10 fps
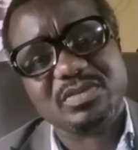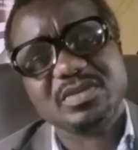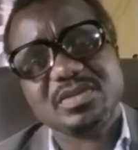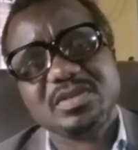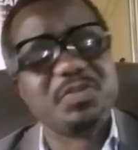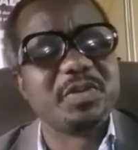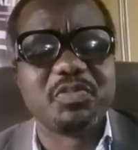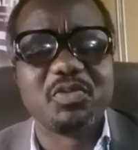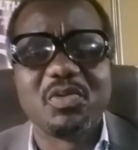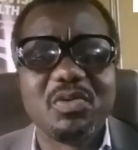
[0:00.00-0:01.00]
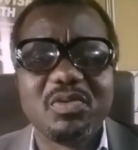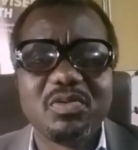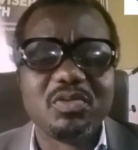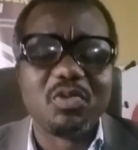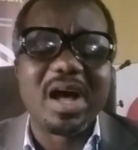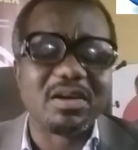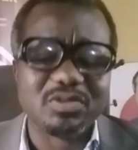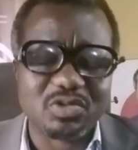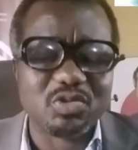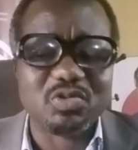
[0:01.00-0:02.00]
The people who are
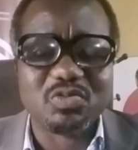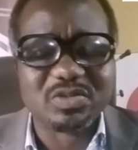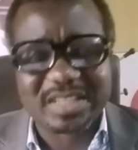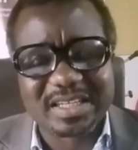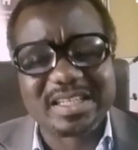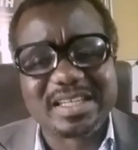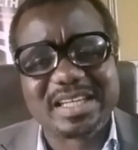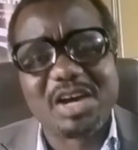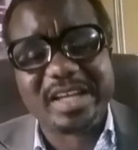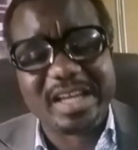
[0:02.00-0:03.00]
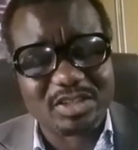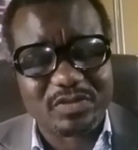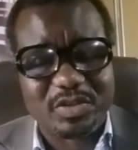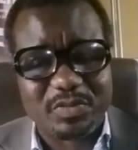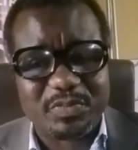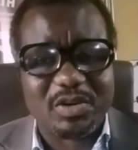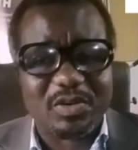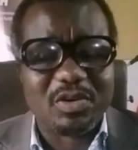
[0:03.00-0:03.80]
taking care of the health